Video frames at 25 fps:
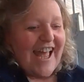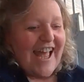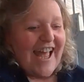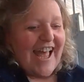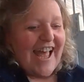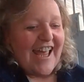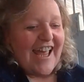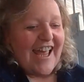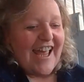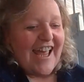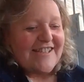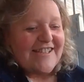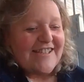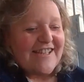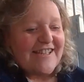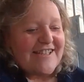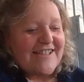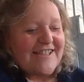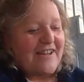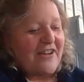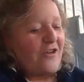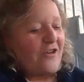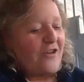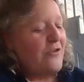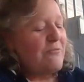And I said to
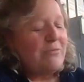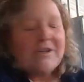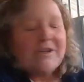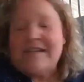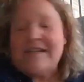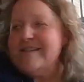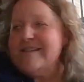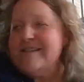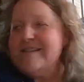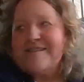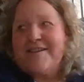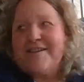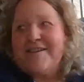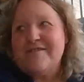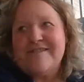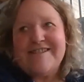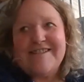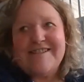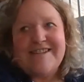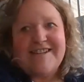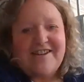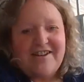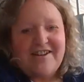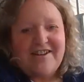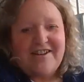her, oh, please go and
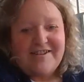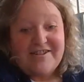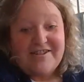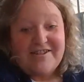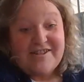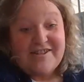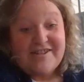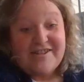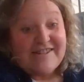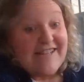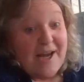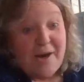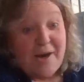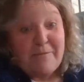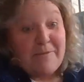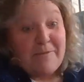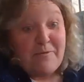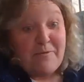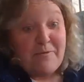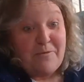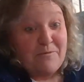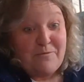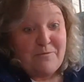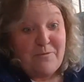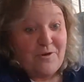see her. Just tell me
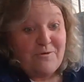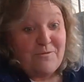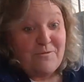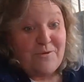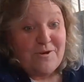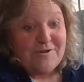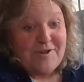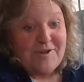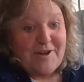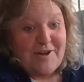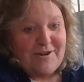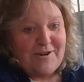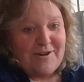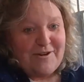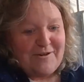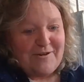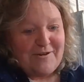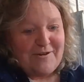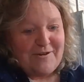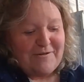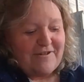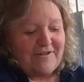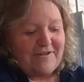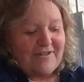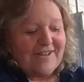what's going
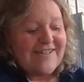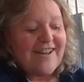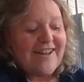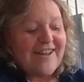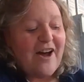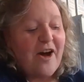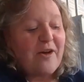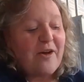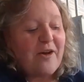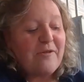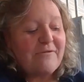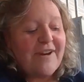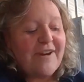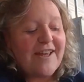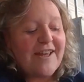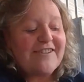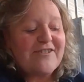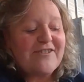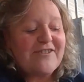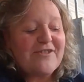on. Because I can't like